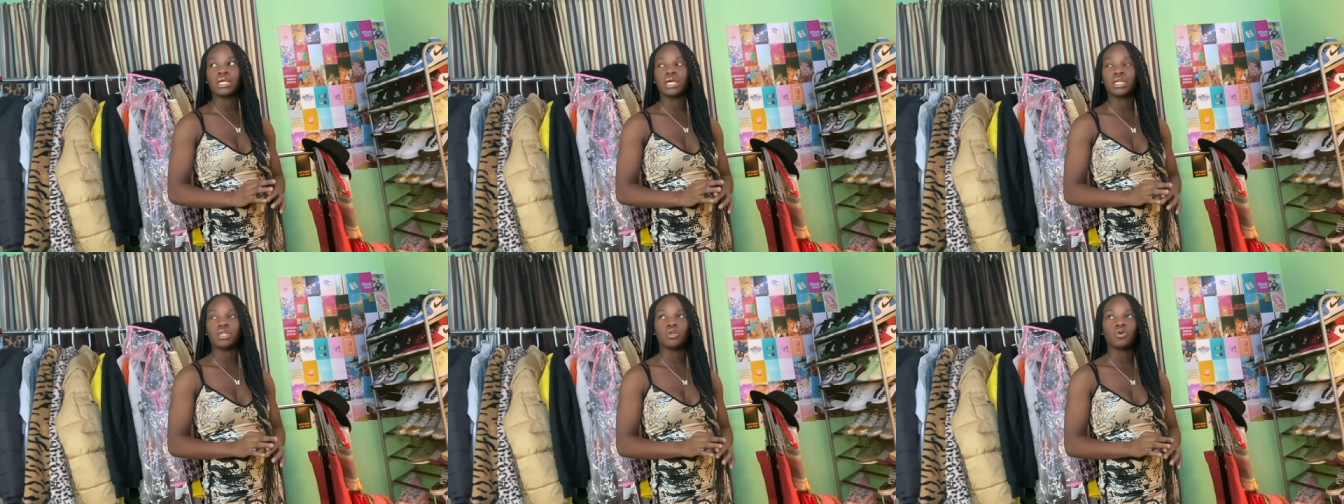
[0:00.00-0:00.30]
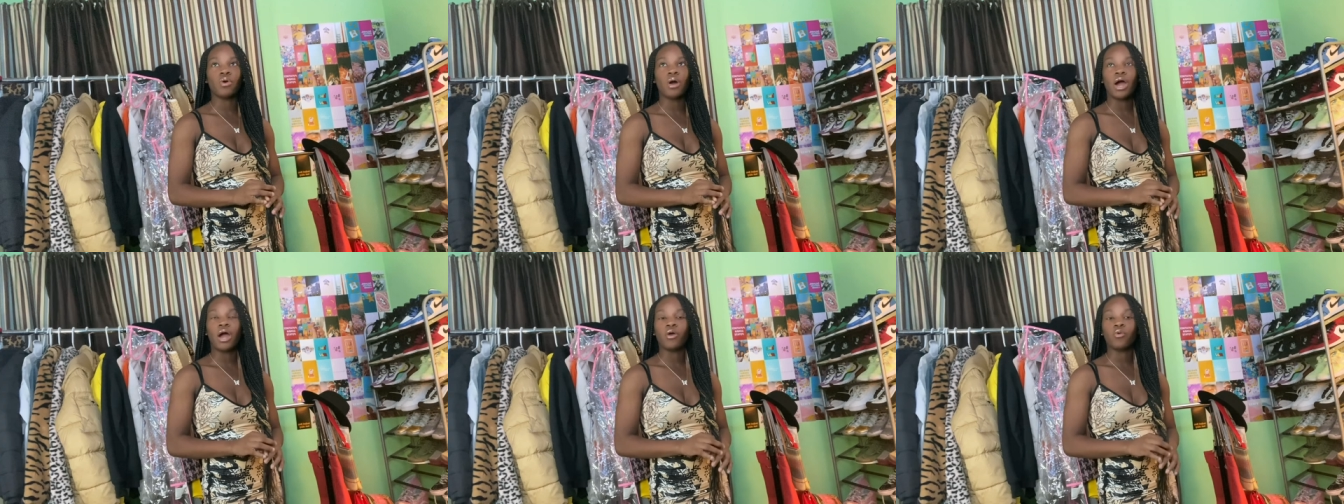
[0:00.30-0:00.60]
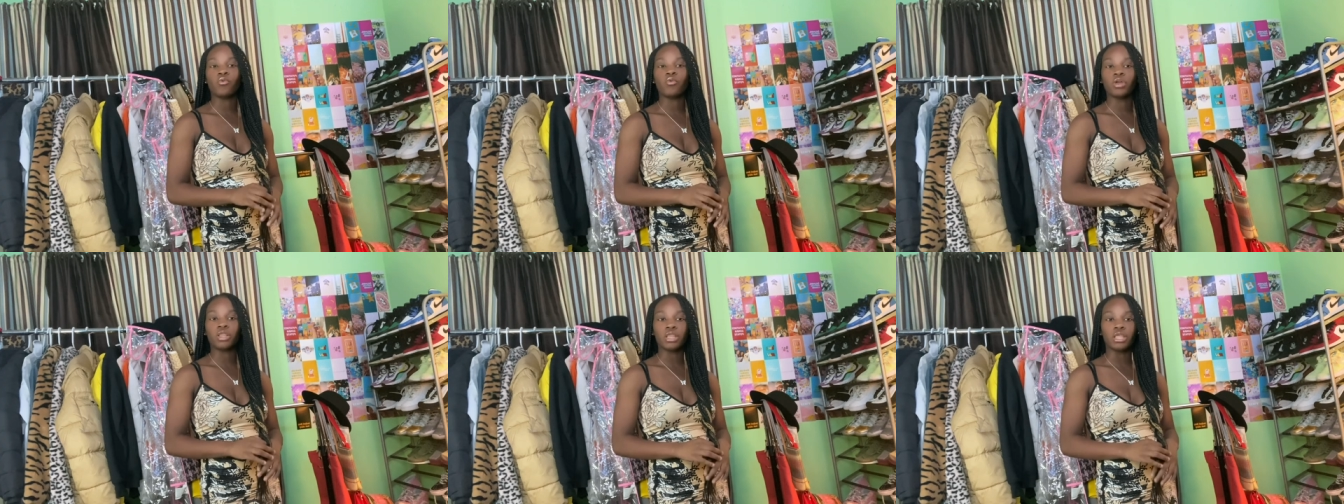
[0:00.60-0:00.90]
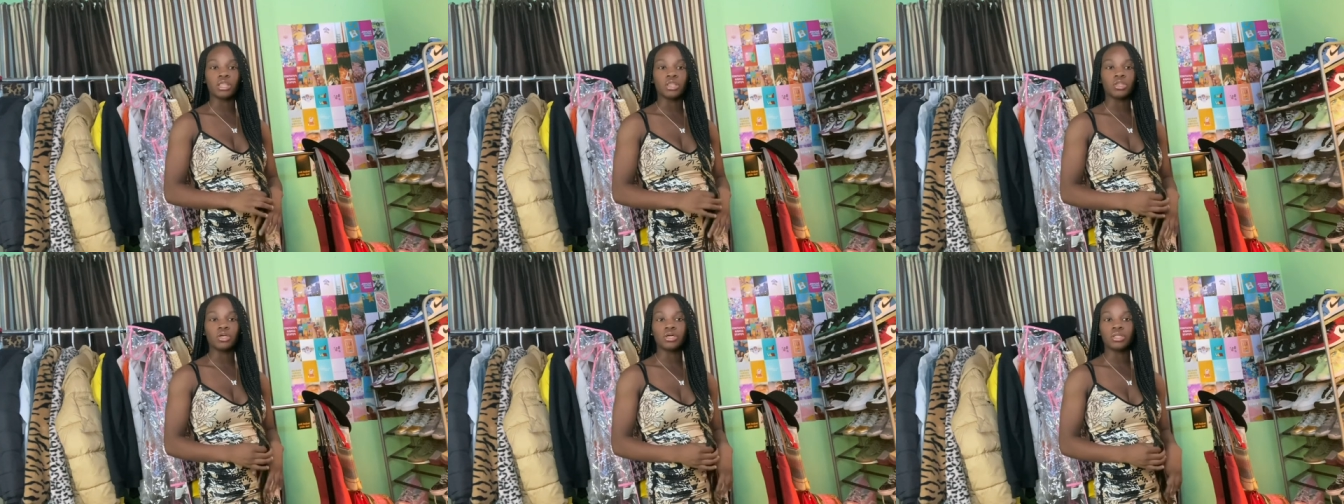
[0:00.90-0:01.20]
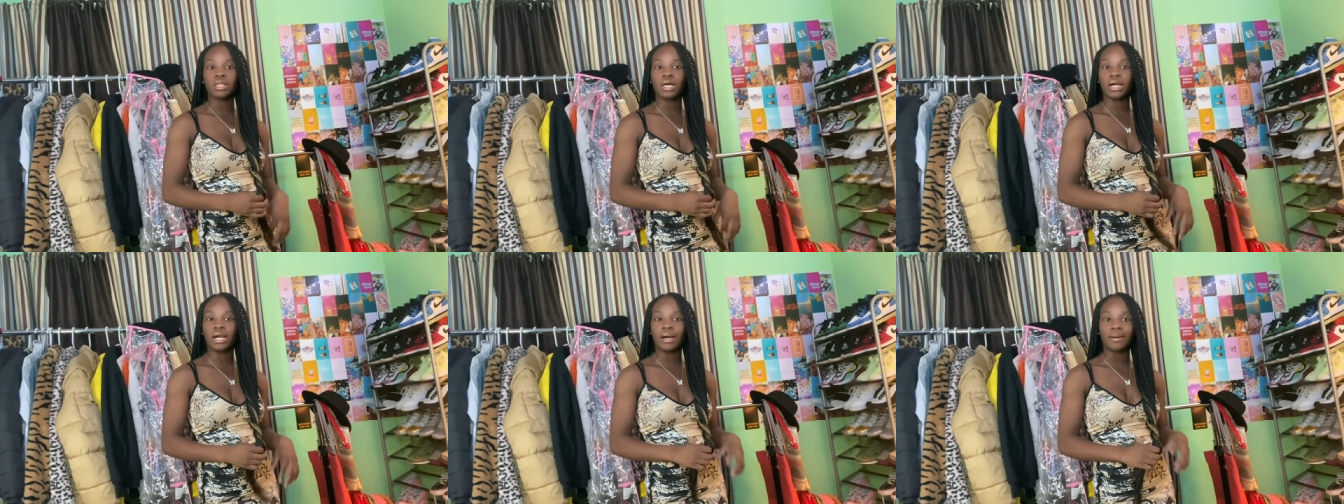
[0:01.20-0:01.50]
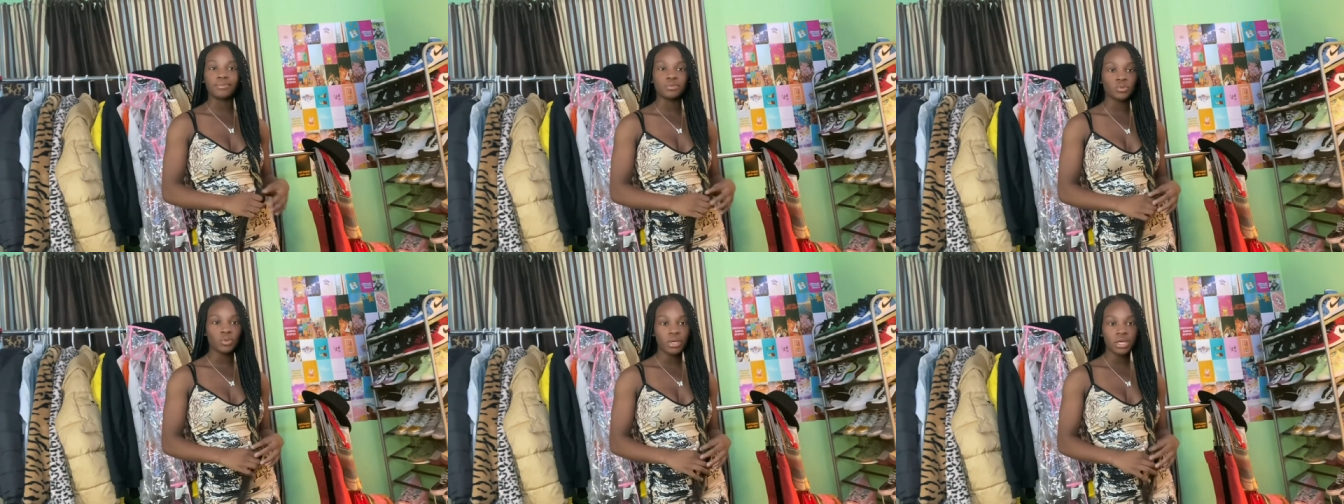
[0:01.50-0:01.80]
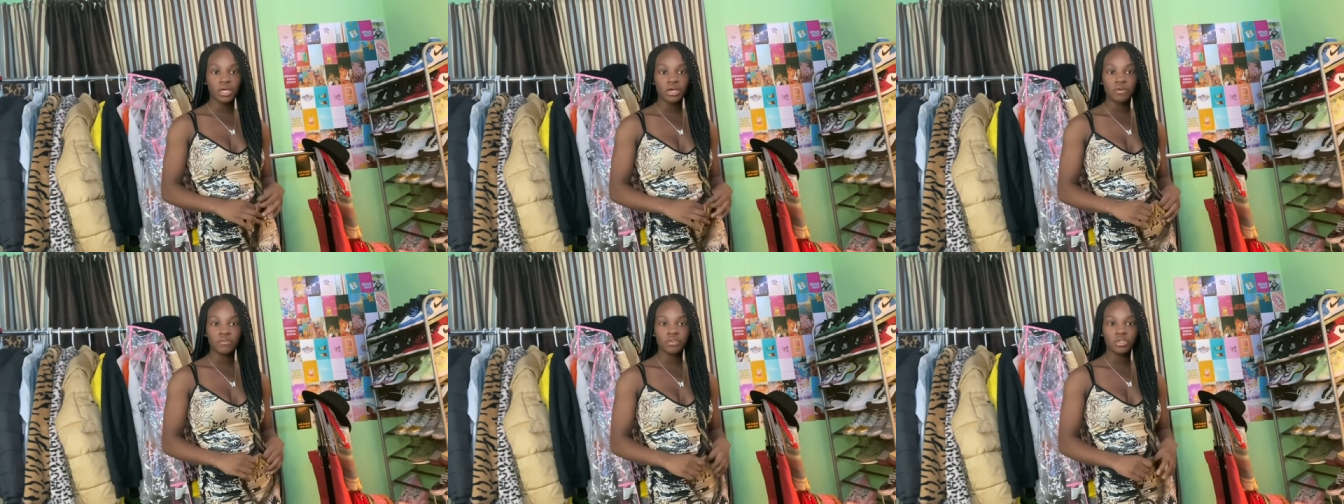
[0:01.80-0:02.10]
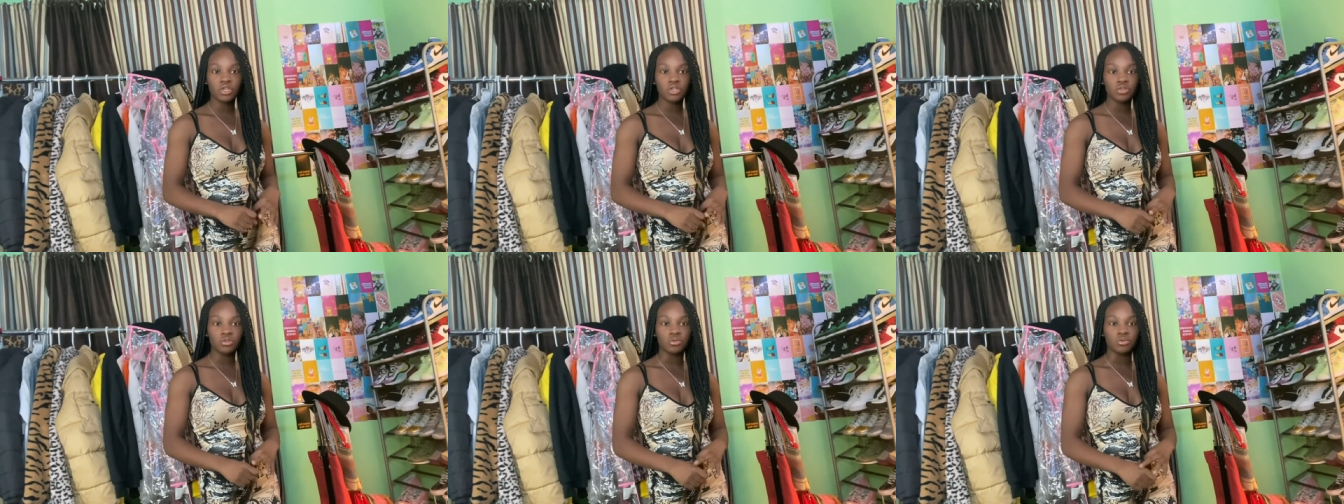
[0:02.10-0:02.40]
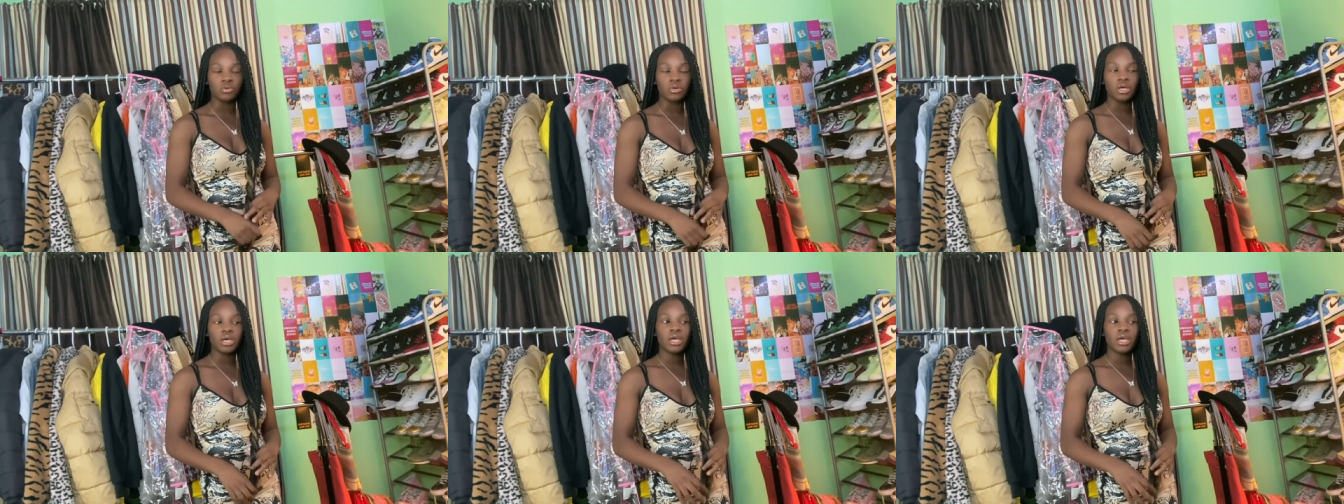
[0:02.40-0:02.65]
do I really look like I'm 12, dude?